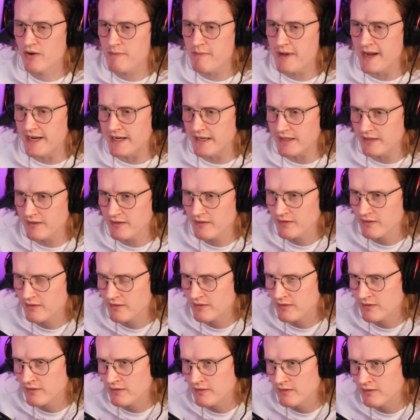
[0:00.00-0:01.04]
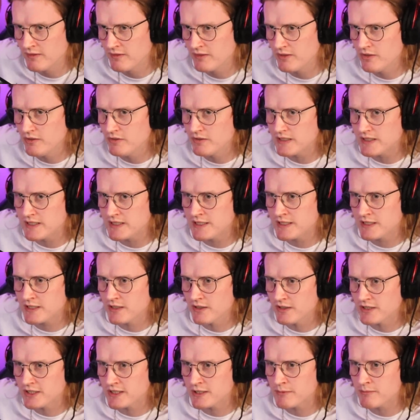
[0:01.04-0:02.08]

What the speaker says: mate? You disgust me.